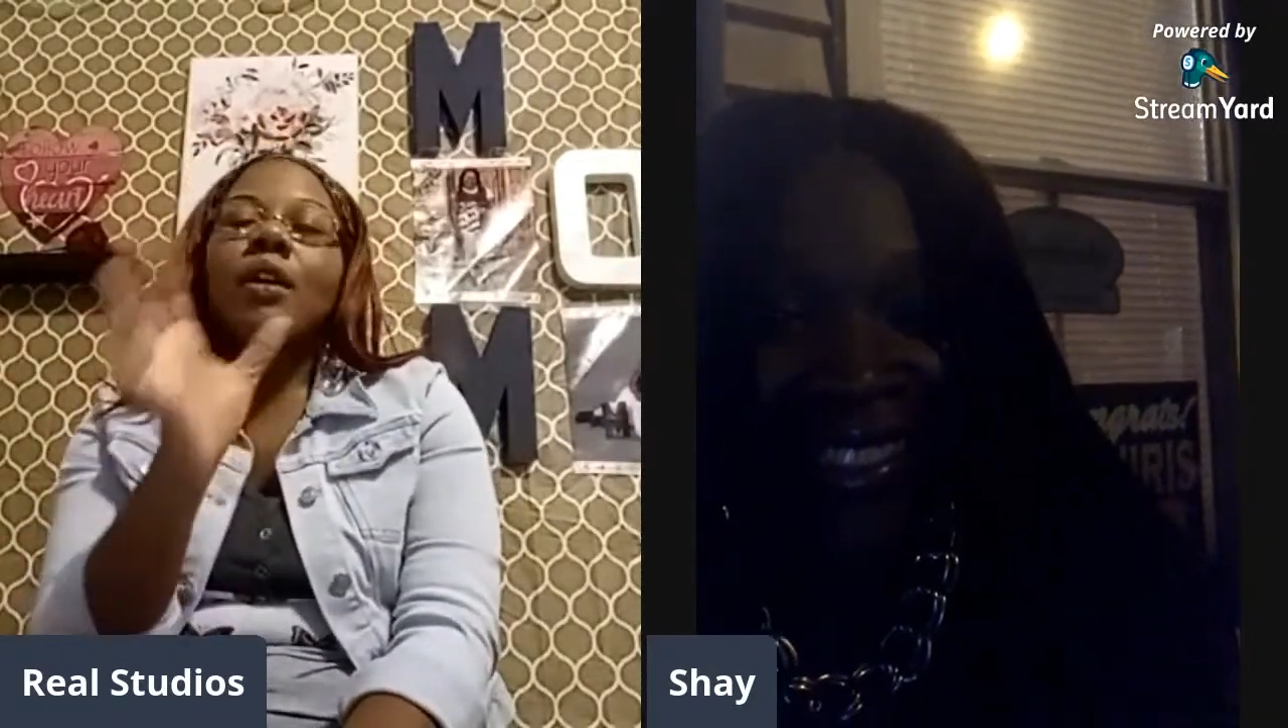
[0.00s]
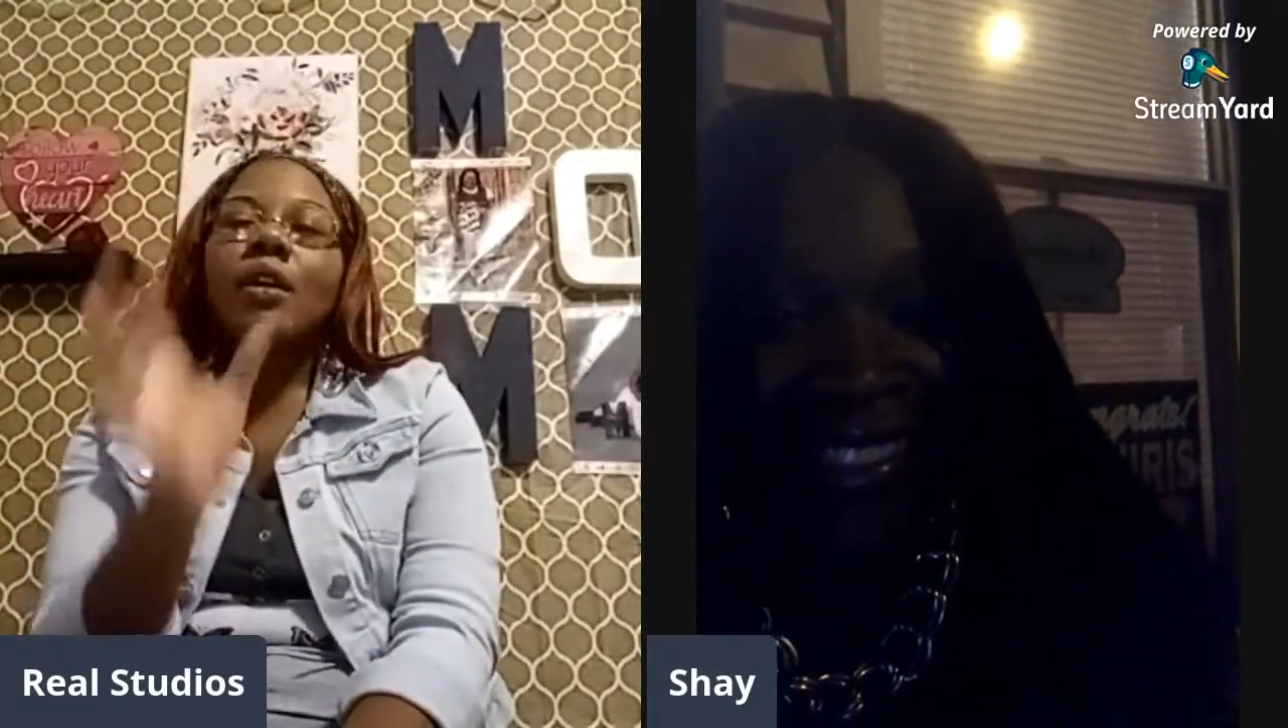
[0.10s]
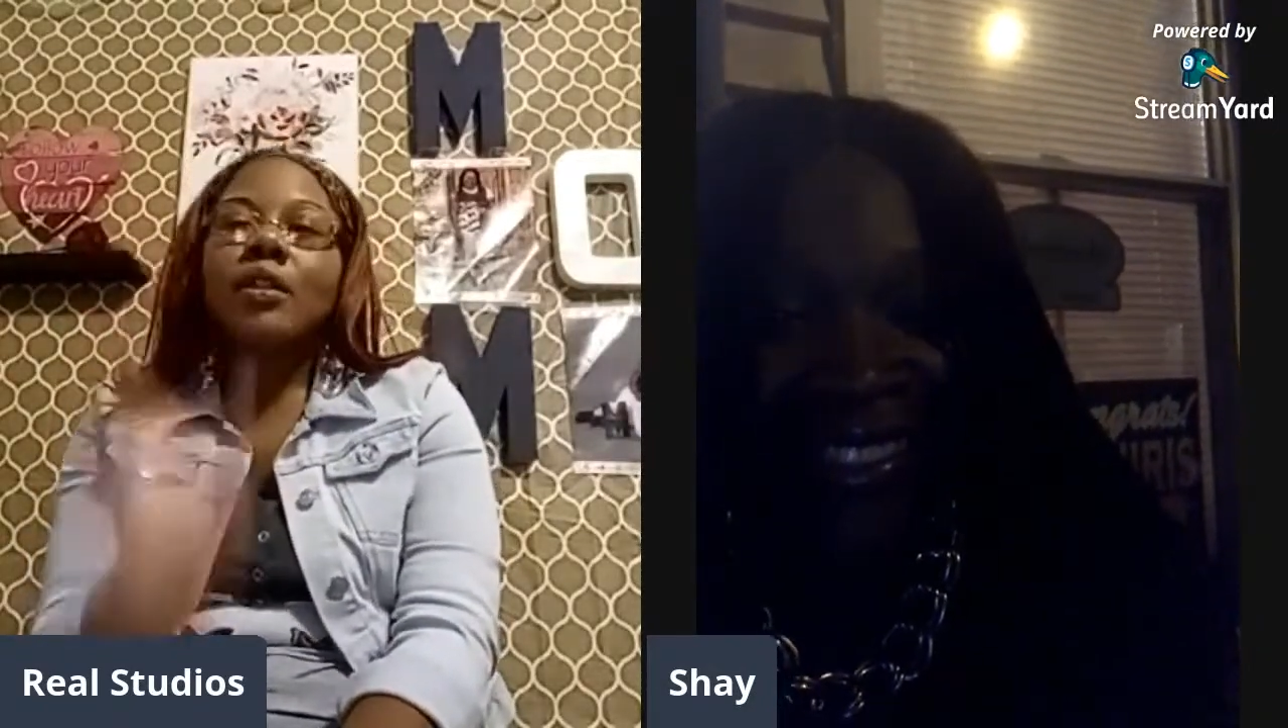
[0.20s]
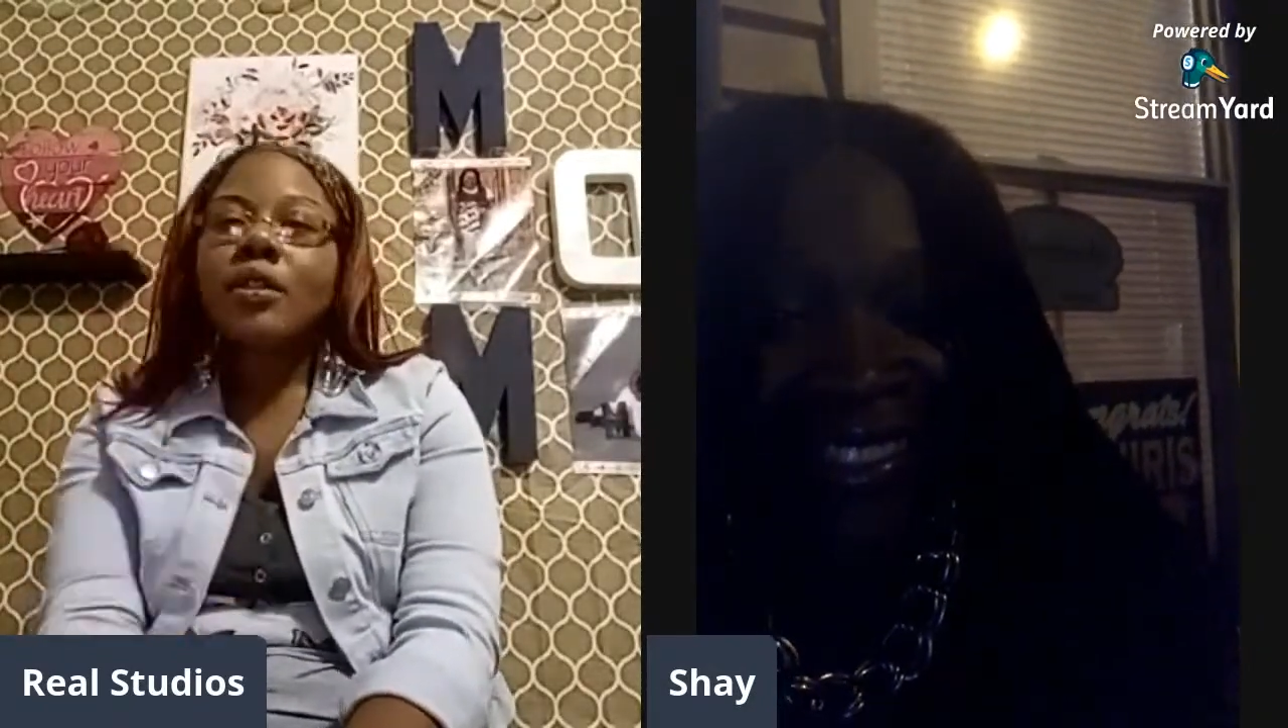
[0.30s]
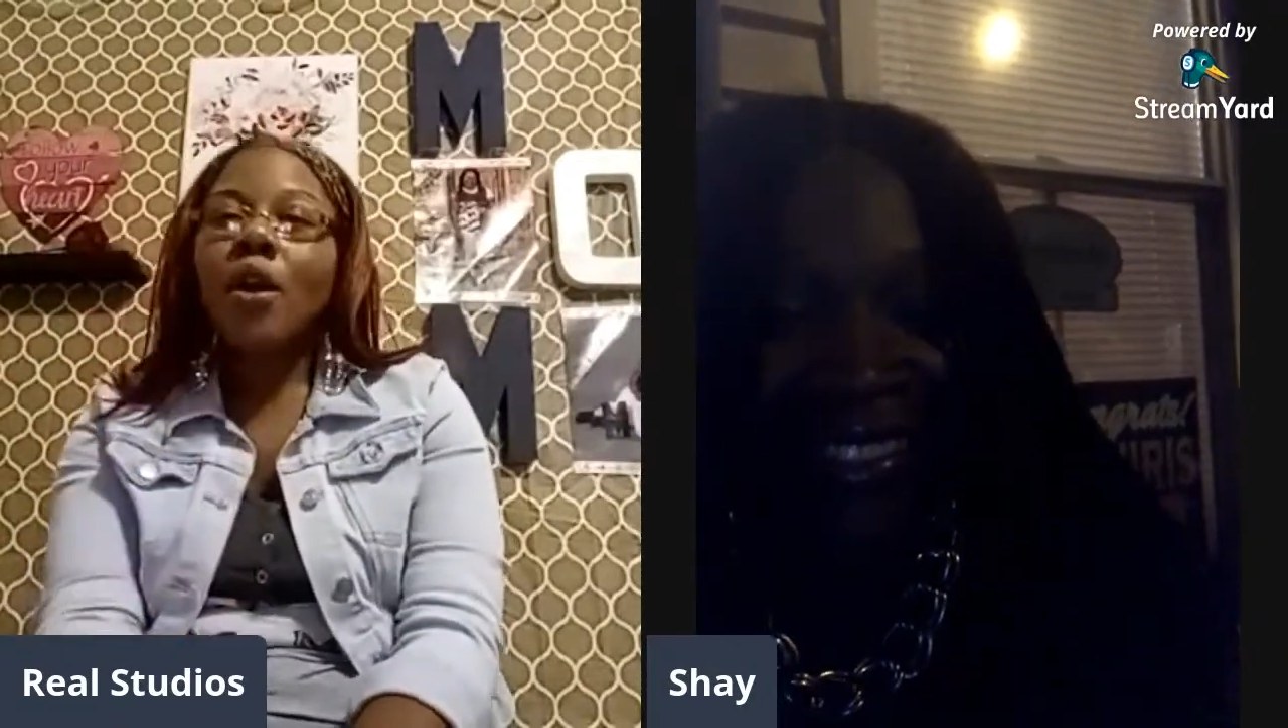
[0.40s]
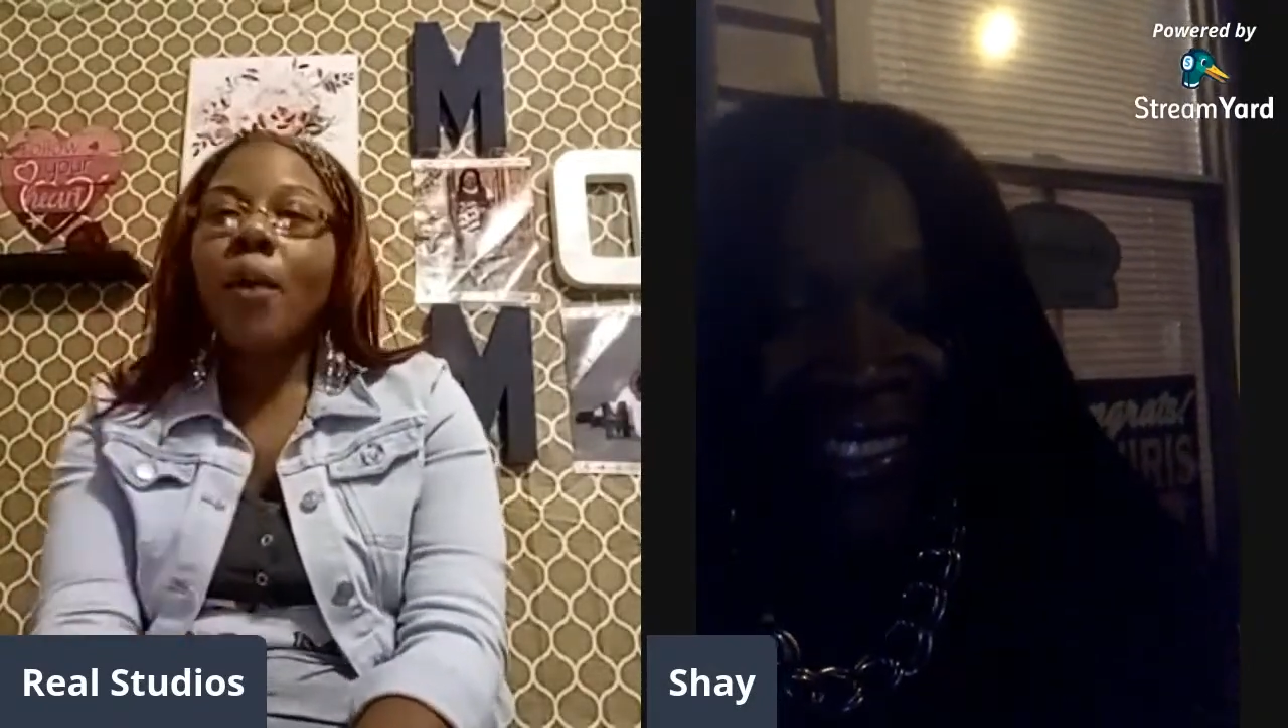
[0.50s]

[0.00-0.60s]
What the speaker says: so